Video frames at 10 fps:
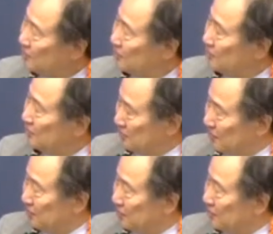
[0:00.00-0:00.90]

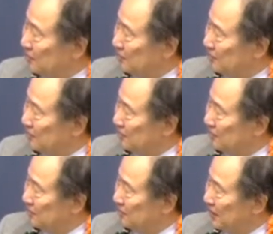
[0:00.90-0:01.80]

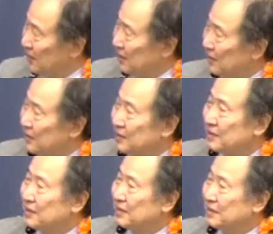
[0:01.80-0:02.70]

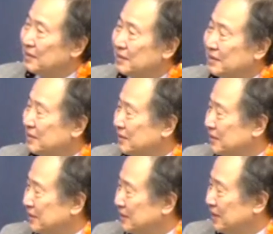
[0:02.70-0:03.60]

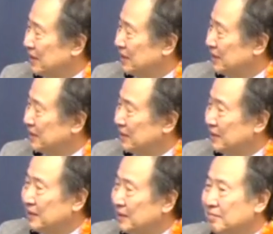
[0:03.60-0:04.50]

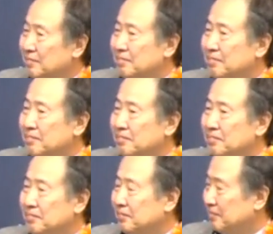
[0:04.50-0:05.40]

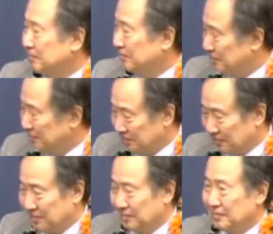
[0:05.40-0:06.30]

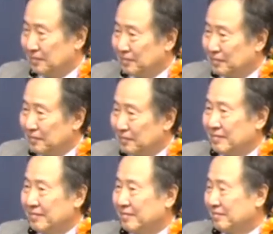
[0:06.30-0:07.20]

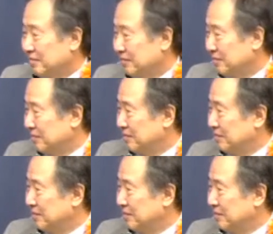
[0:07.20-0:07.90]
This person isn't speaking.